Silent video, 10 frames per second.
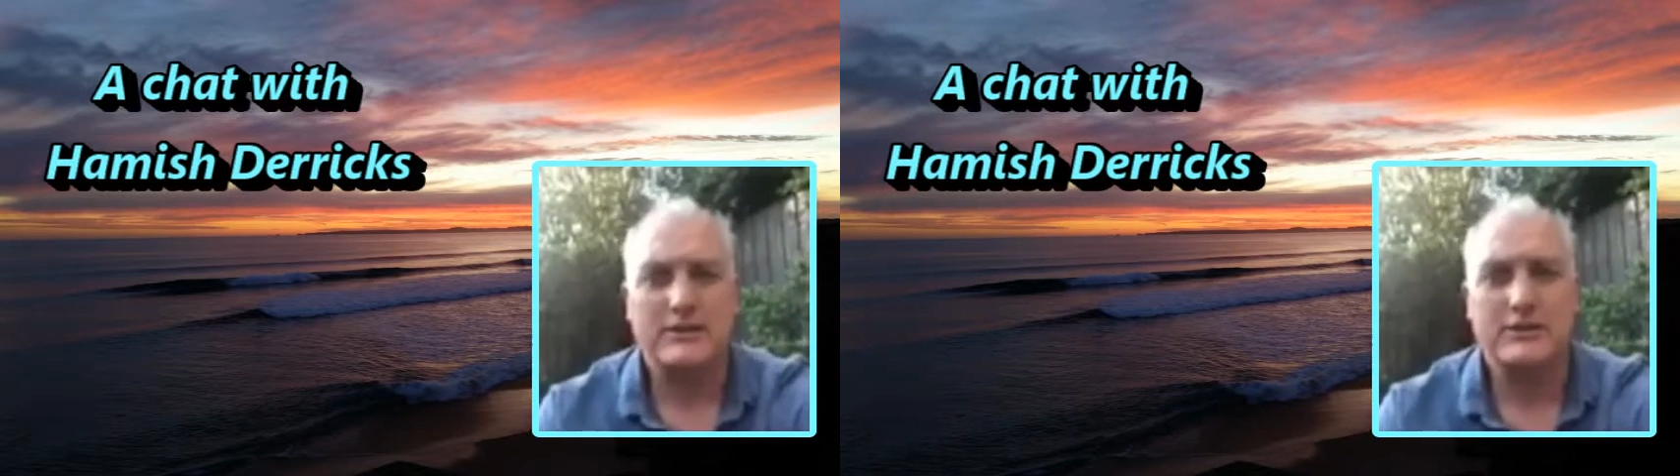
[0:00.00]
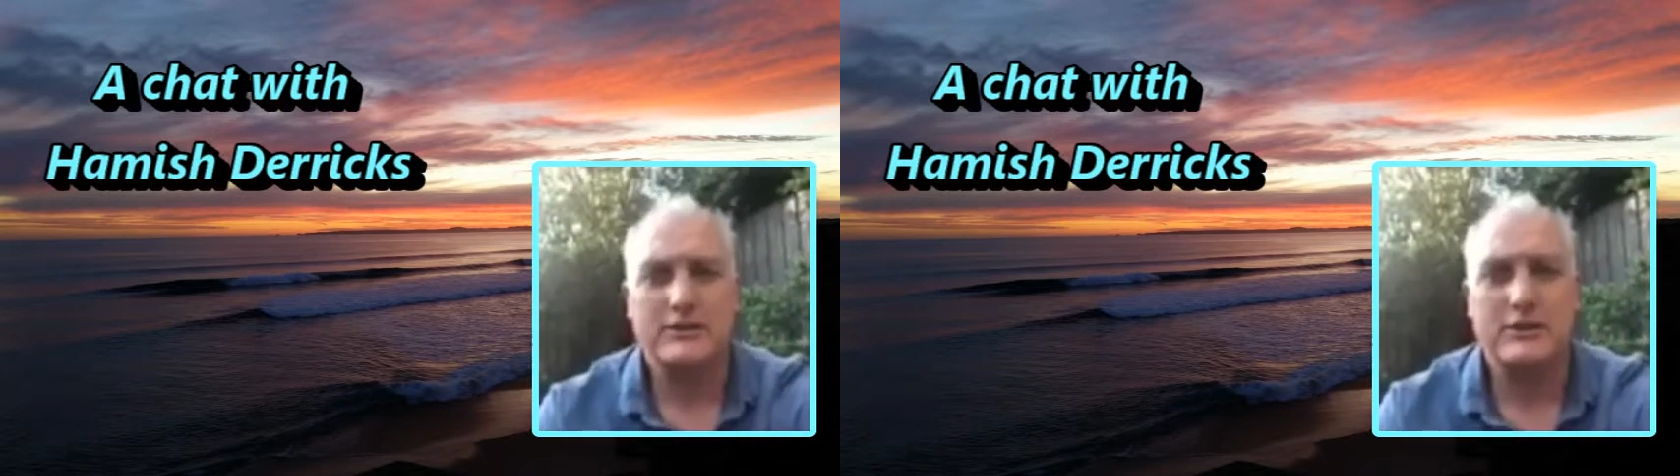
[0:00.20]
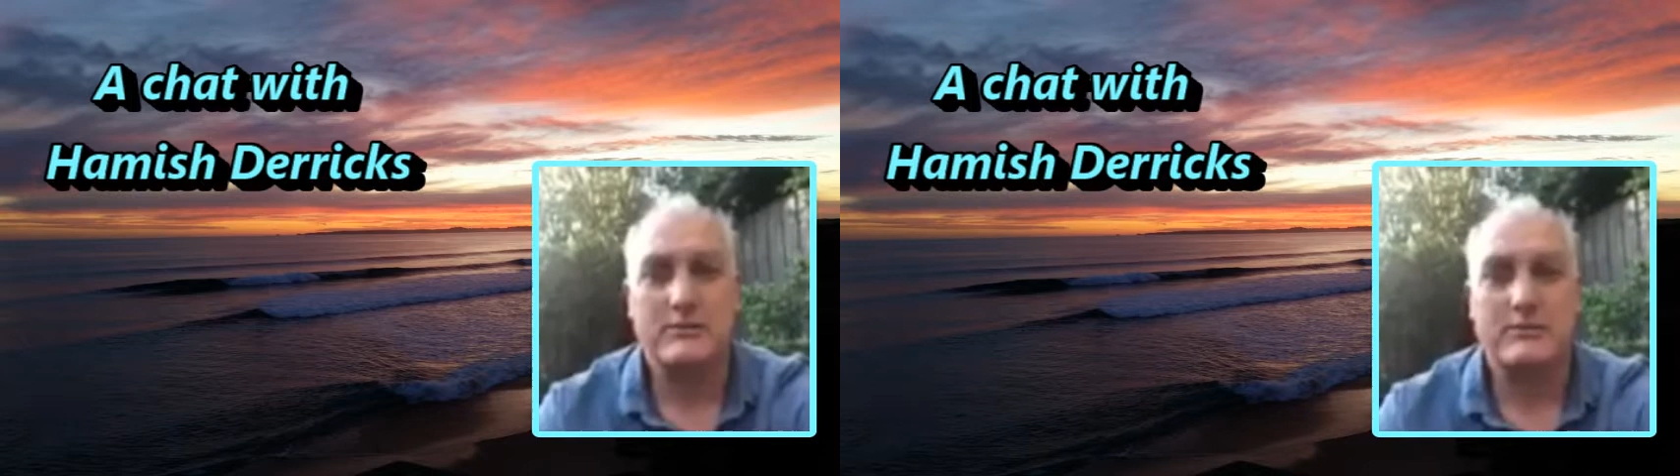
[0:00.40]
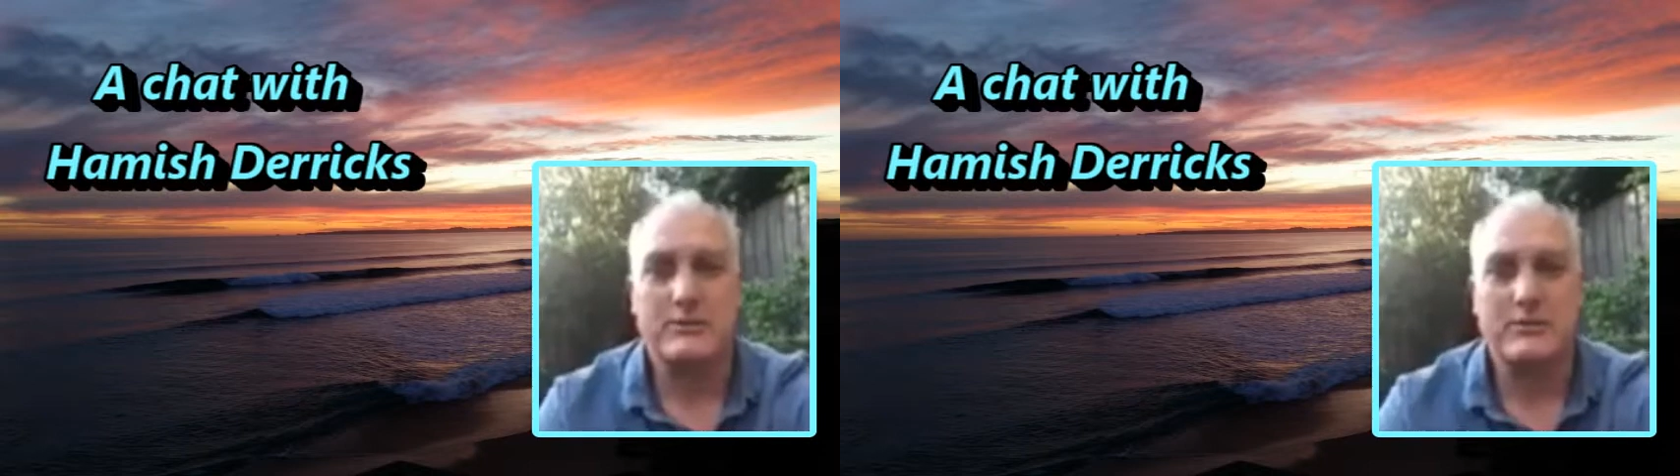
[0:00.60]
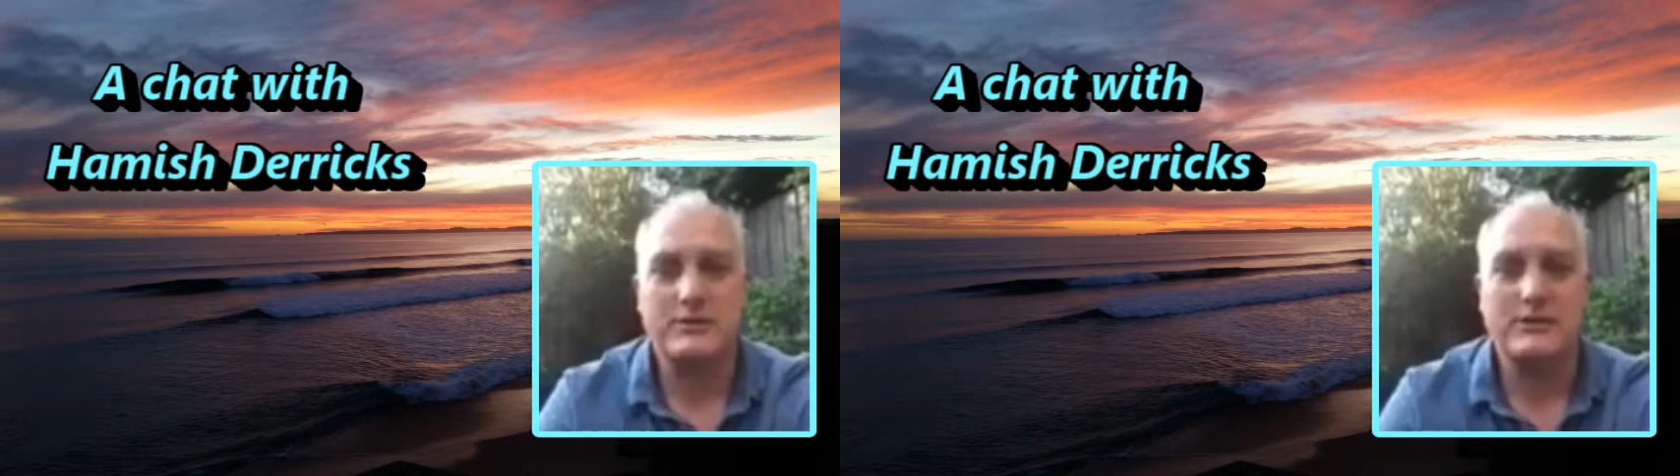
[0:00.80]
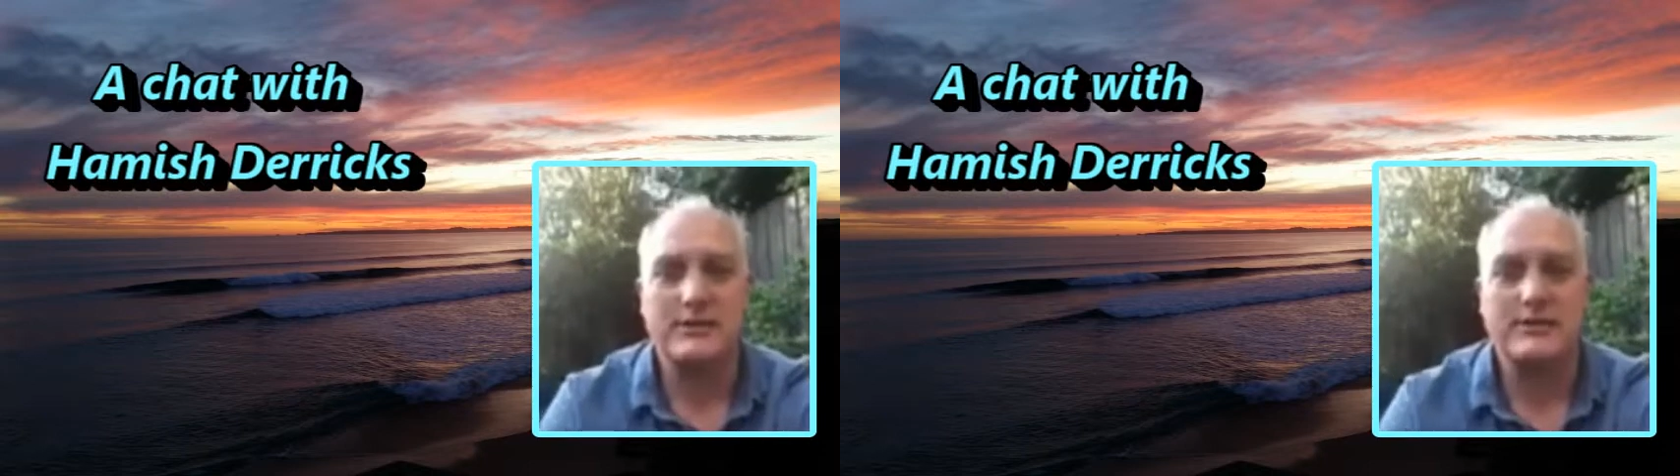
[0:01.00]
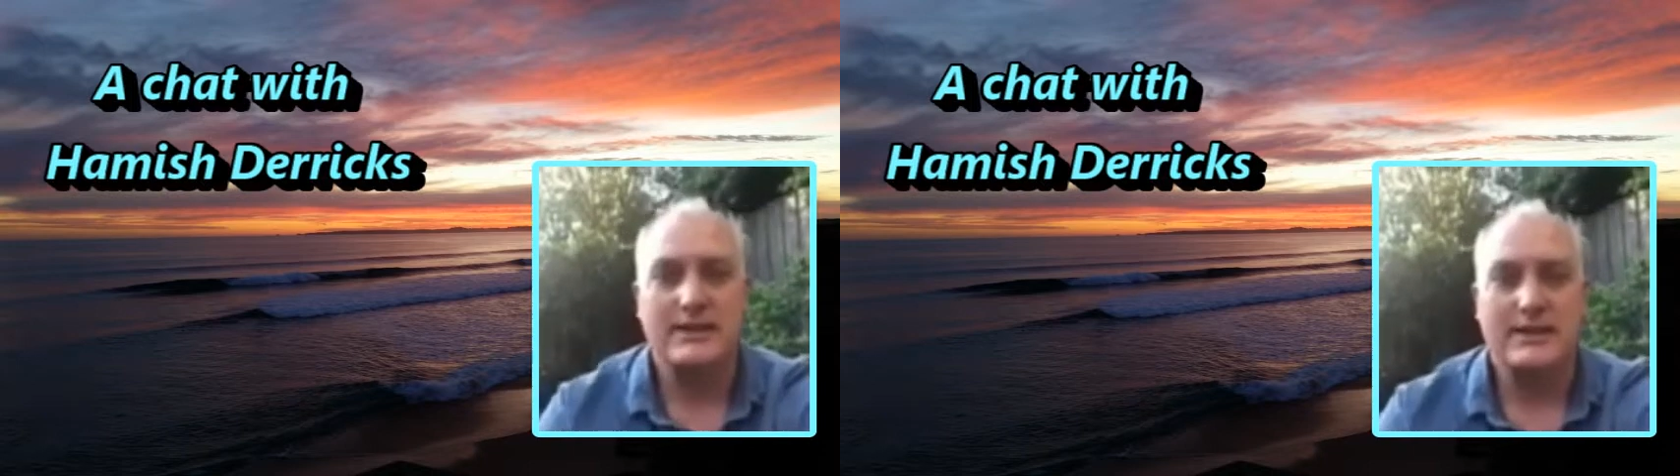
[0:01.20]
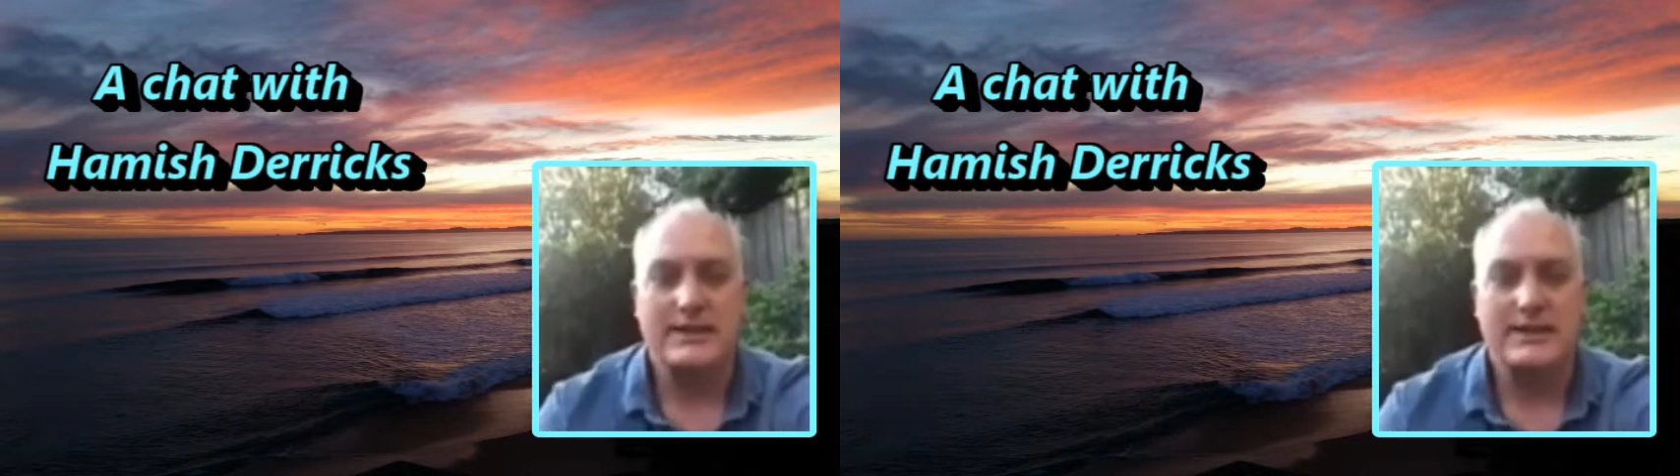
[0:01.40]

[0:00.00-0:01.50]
soon got my bronze and